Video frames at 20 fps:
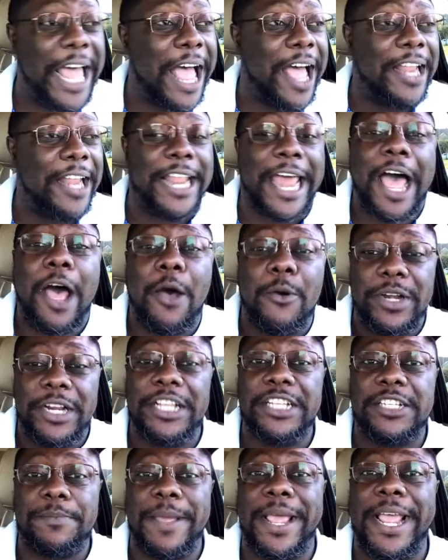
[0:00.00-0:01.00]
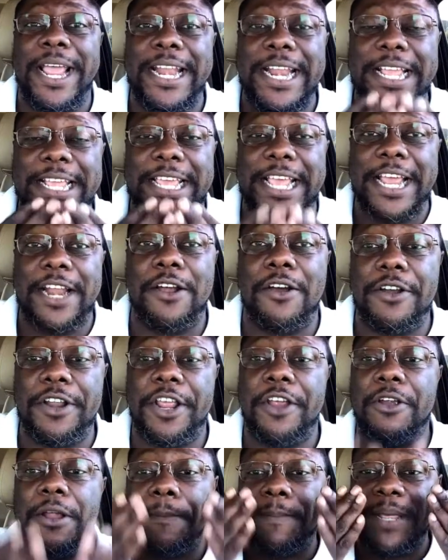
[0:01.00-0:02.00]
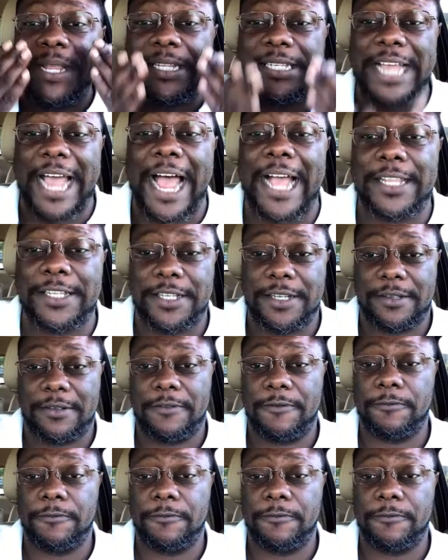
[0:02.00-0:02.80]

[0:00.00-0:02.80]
allowing this man to get on here and be toxic.